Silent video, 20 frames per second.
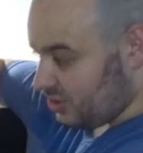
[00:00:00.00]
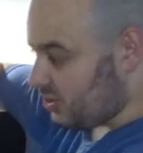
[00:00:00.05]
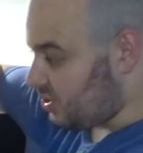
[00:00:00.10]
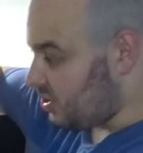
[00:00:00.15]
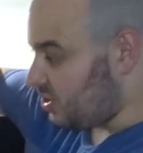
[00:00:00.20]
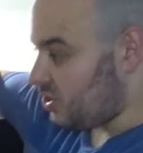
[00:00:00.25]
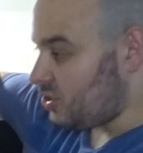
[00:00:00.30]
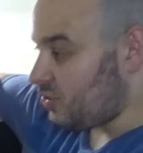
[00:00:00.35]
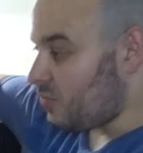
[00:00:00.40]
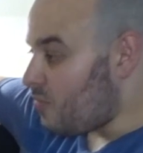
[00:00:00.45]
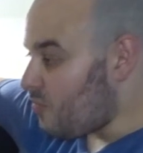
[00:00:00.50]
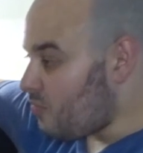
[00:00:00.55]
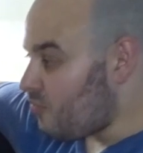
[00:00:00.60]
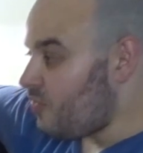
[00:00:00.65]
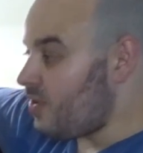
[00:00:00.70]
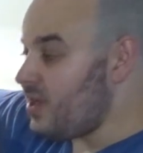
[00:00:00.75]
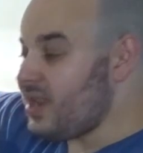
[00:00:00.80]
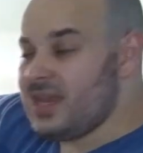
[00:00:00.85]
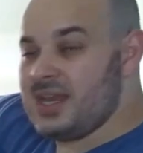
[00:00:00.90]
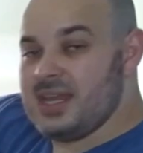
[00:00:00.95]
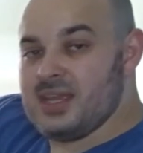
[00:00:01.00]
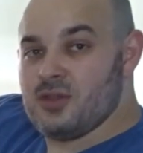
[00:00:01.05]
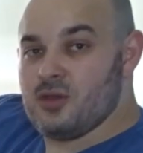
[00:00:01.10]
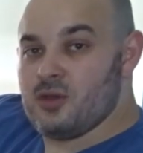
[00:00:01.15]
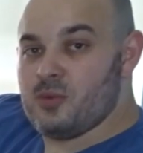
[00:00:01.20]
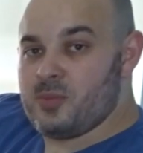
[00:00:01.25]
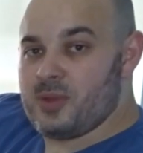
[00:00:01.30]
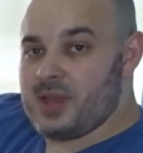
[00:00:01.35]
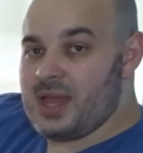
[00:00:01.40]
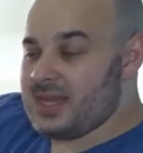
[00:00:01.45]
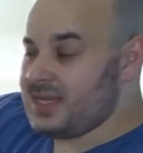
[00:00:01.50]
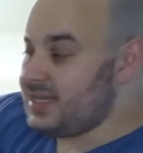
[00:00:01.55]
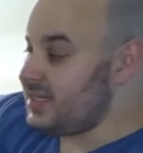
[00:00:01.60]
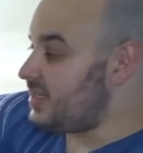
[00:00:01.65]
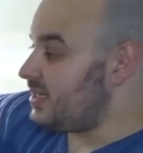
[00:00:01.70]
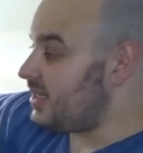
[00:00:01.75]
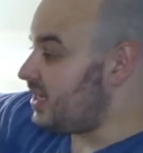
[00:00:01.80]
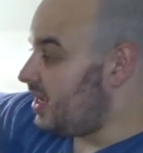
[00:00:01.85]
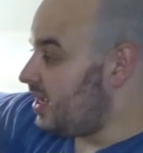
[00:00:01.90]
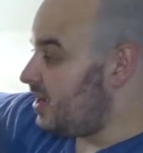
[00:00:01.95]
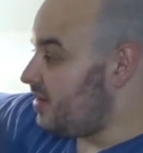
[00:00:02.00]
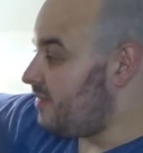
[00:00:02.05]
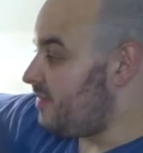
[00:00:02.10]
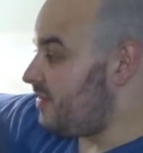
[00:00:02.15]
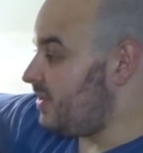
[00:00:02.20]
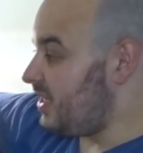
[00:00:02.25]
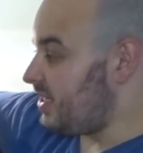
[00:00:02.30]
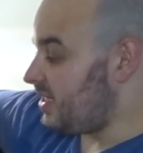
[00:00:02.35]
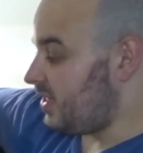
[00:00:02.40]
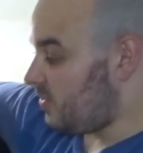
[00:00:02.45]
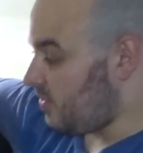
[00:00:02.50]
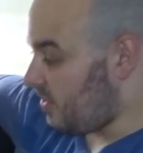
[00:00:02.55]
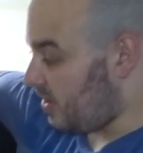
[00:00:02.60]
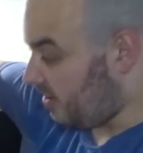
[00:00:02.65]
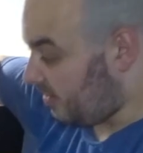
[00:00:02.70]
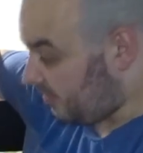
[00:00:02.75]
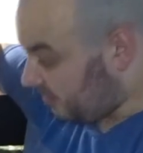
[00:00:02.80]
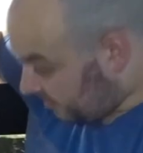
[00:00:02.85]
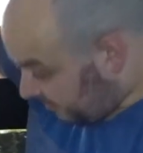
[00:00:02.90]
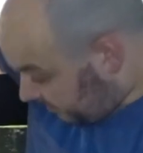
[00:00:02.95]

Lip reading: some really good plans for this aquarium.